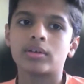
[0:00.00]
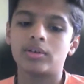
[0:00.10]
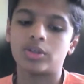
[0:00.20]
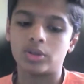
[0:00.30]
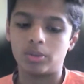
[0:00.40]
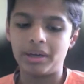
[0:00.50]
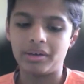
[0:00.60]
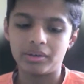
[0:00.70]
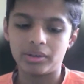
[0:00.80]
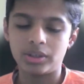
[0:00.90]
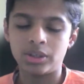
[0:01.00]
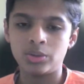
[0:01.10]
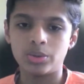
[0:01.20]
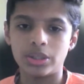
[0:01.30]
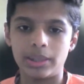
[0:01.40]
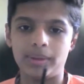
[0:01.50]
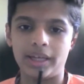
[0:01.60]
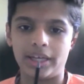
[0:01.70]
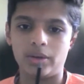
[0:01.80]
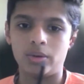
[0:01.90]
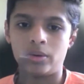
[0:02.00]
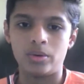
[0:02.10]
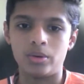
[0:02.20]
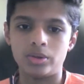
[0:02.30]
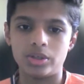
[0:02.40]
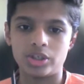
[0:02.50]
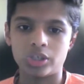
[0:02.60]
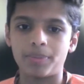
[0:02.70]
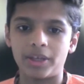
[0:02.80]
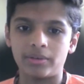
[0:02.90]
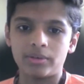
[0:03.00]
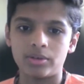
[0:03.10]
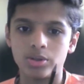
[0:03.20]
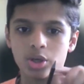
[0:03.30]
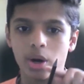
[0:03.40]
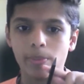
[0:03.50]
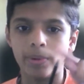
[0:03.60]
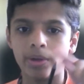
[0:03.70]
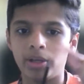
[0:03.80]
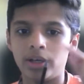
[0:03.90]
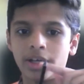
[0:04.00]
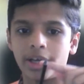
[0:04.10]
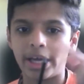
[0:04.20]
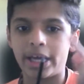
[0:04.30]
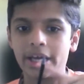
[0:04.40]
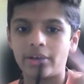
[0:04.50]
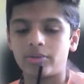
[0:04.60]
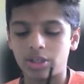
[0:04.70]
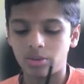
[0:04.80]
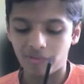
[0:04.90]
So better use a blade or a sharpening to sharpen this